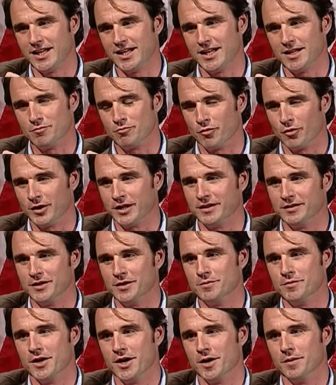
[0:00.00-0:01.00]
and bring
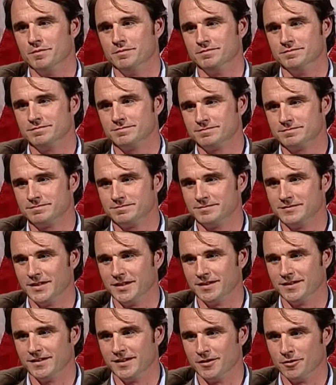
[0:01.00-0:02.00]
them up
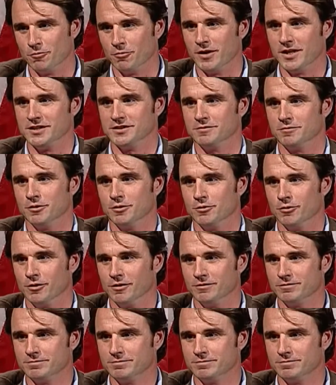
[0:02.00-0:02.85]
in the ways of the Lord.